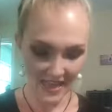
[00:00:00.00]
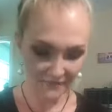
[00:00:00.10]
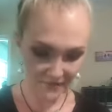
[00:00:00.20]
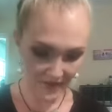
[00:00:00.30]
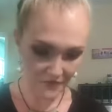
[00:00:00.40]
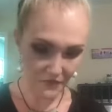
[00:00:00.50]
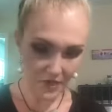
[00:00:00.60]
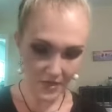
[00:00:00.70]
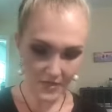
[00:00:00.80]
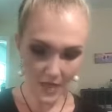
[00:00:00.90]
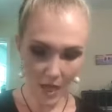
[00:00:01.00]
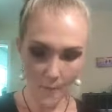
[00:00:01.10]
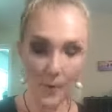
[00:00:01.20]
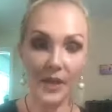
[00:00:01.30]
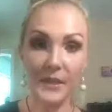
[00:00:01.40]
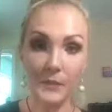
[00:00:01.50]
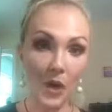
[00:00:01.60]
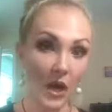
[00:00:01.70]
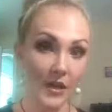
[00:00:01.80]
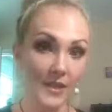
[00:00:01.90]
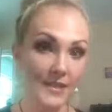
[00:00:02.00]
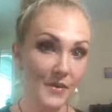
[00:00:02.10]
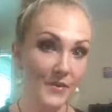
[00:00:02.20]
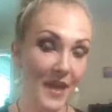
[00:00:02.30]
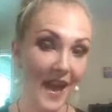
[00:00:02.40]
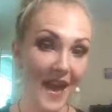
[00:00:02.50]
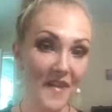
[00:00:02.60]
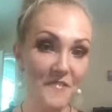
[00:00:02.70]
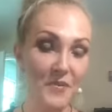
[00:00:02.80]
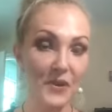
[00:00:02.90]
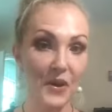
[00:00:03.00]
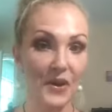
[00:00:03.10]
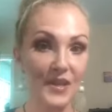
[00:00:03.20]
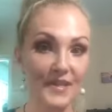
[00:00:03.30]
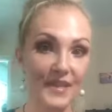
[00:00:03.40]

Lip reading: favorite body products that we have because